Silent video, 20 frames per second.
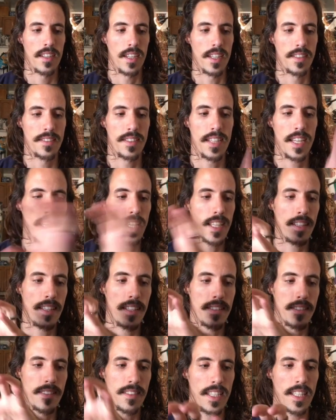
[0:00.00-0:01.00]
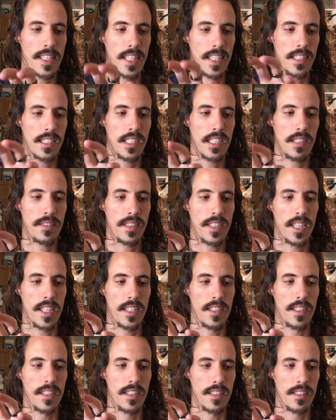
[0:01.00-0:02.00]
it's taking this thing that Stephen
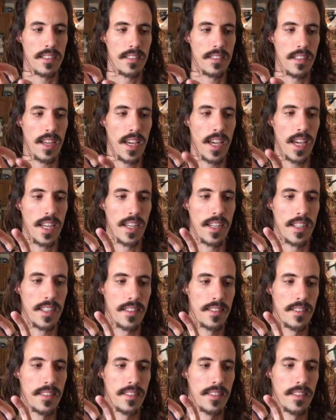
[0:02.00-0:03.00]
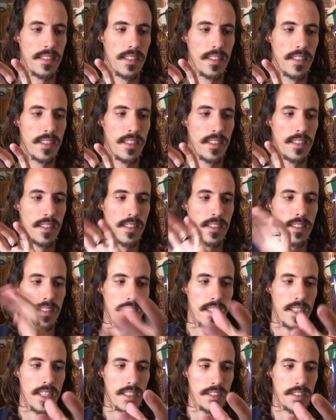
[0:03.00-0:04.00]
King does, and
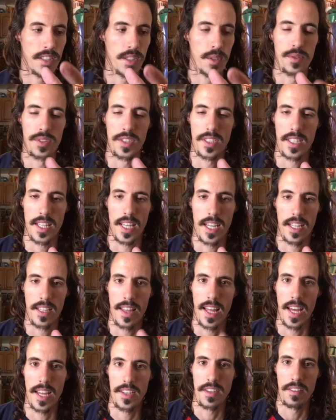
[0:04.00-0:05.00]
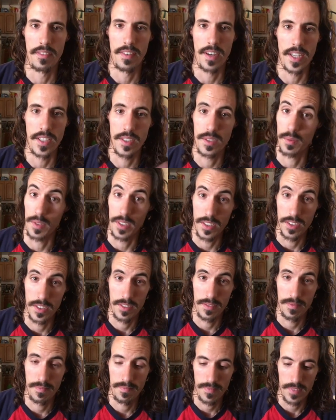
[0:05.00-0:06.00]
it's using that device,
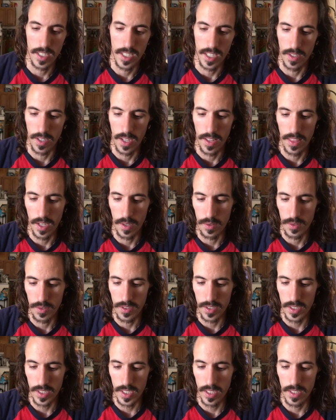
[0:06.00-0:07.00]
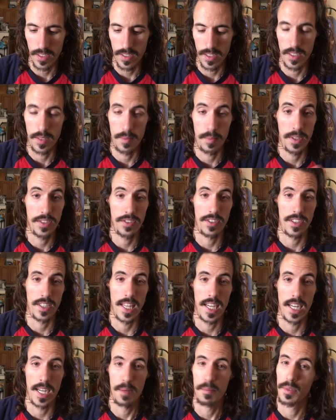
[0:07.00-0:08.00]
which, you know, I thought was really good, especially
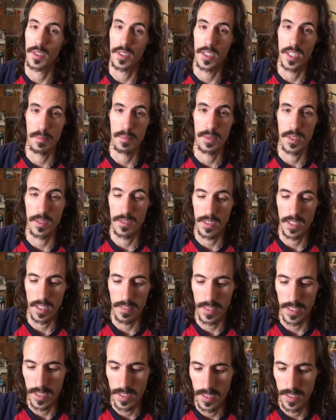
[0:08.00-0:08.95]
in that episode 7.